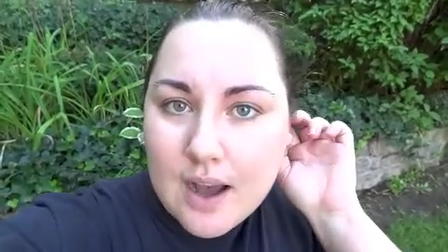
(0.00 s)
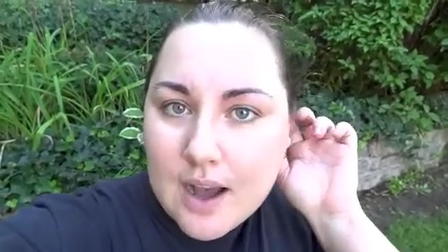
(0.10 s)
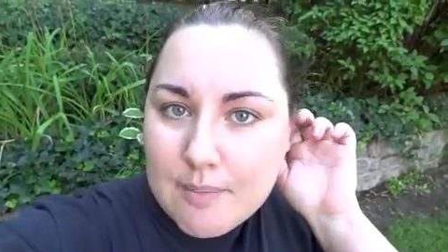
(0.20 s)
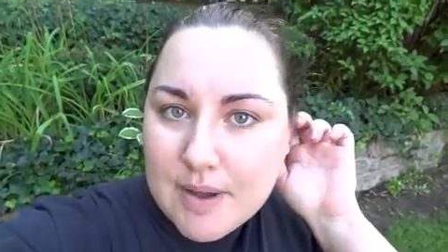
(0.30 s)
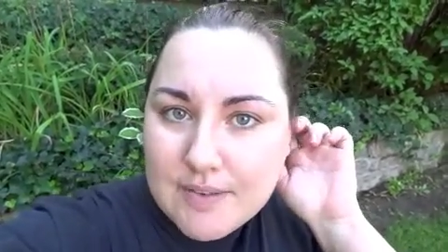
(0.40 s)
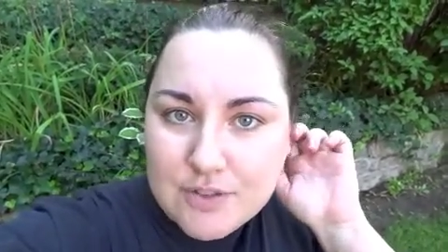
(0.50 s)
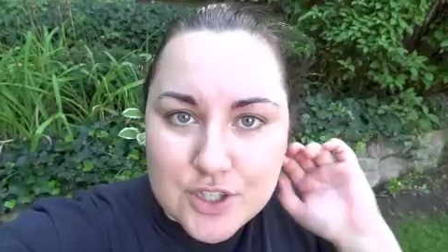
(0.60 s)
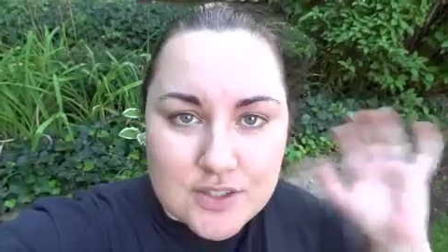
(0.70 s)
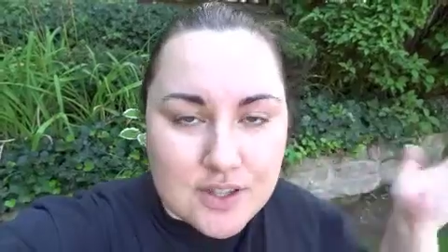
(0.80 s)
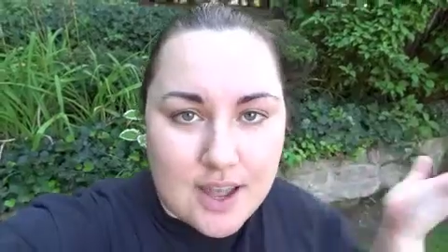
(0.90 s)
Um, I've
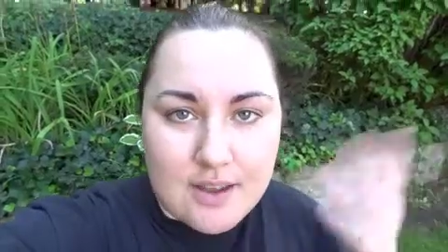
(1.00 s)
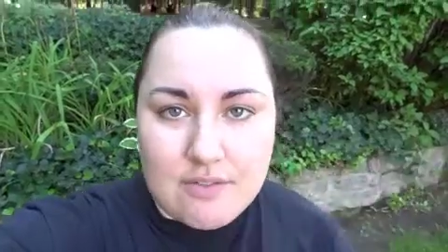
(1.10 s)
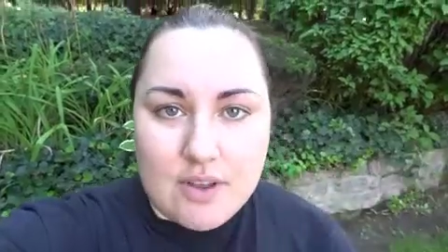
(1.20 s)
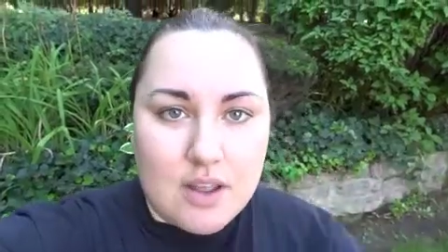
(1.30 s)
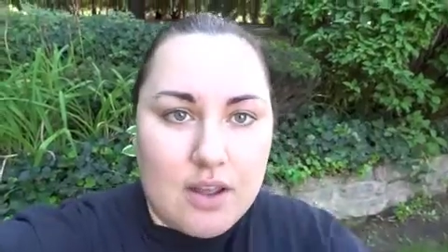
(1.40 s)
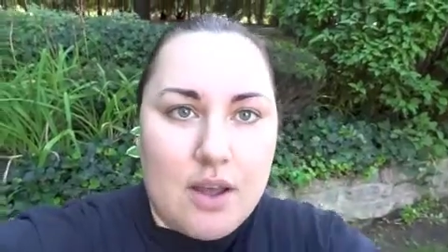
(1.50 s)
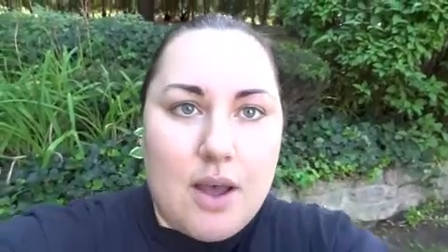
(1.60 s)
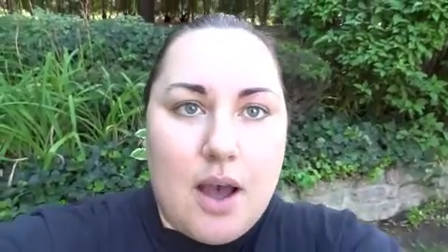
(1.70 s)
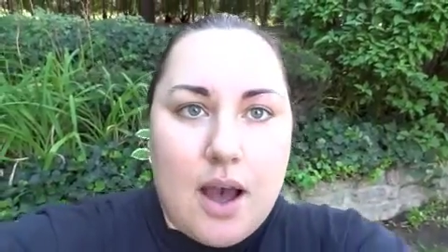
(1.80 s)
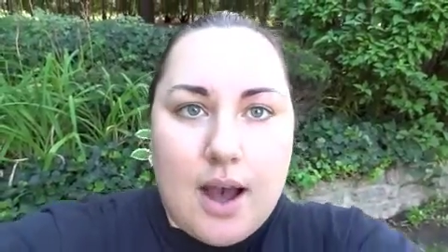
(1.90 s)
just, I've
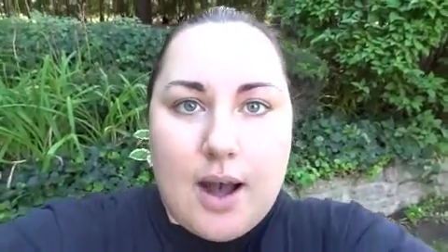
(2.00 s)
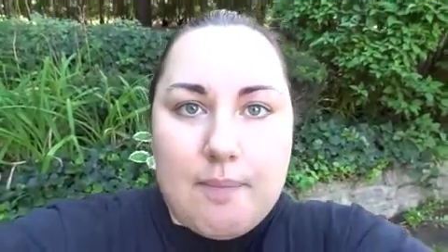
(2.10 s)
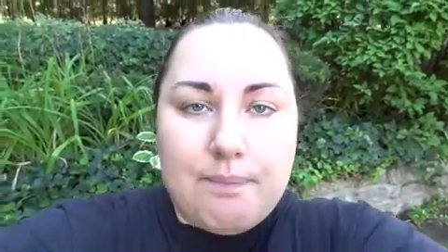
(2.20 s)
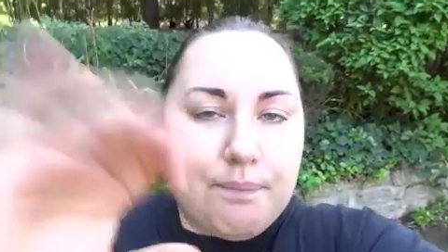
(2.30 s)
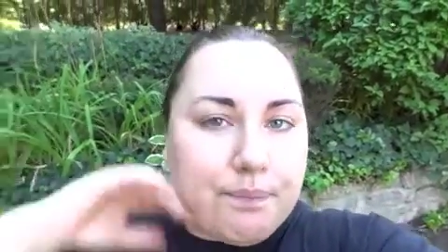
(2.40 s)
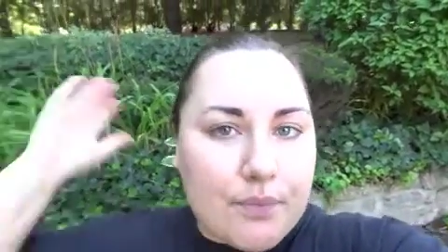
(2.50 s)
um,